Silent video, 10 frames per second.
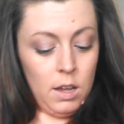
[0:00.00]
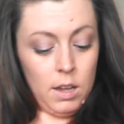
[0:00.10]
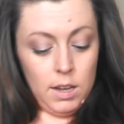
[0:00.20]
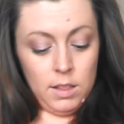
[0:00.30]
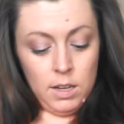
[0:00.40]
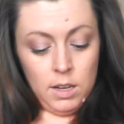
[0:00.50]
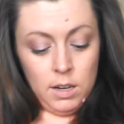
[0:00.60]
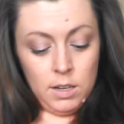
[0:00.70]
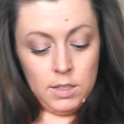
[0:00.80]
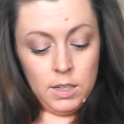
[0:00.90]
and
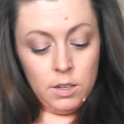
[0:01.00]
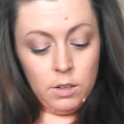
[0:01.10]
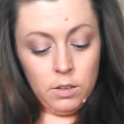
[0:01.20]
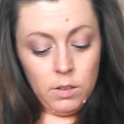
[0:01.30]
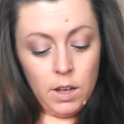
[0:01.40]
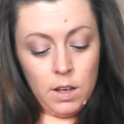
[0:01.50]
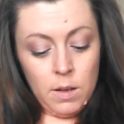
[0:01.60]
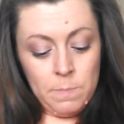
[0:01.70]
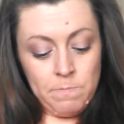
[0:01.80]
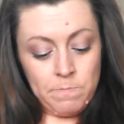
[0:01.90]
then
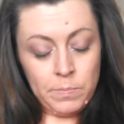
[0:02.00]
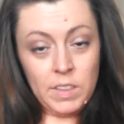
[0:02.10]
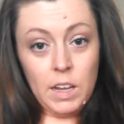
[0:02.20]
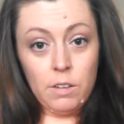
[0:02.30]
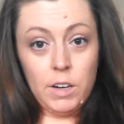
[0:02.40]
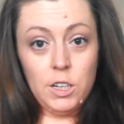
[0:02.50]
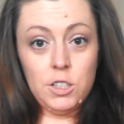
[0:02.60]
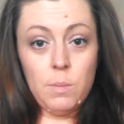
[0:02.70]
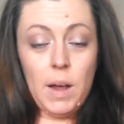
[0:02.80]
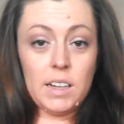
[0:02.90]
until they
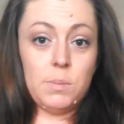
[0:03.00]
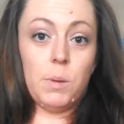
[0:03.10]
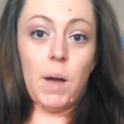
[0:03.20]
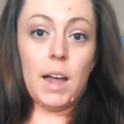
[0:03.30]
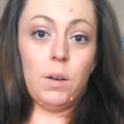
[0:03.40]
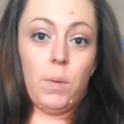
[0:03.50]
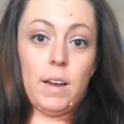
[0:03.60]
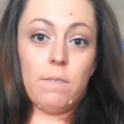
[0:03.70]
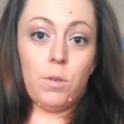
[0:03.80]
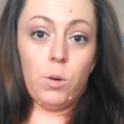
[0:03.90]
reach the maximum height and
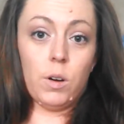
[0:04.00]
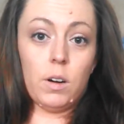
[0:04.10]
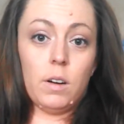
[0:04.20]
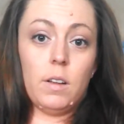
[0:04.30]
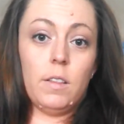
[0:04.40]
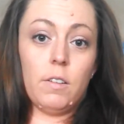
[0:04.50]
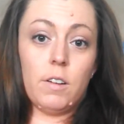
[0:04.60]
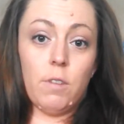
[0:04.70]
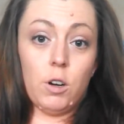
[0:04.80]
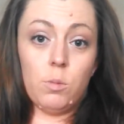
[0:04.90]
weight for their
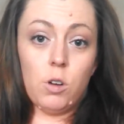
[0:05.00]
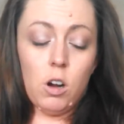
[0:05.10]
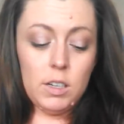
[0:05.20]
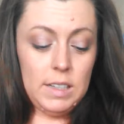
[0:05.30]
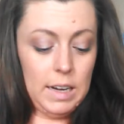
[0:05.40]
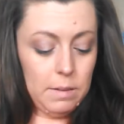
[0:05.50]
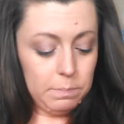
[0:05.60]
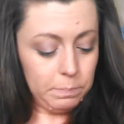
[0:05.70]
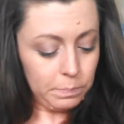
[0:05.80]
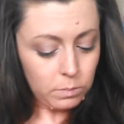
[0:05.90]
convertible car seat.
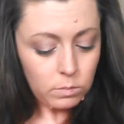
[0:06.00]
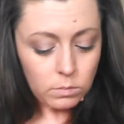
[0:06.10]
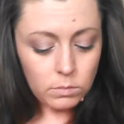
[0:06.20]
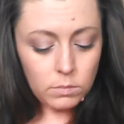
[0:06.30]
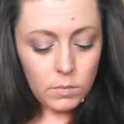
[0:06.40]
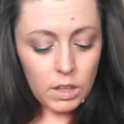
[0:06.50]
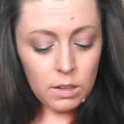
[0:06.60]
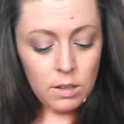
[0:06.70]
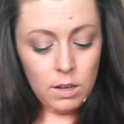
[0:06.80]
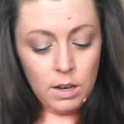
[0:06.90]

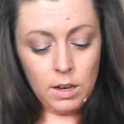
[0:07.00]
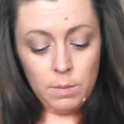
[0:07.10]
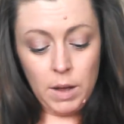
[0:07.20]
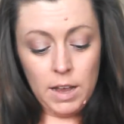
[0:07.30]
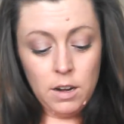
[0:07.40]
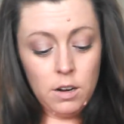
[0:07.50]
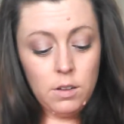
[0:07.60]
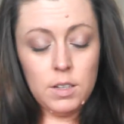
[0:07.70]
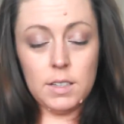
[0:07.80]
I know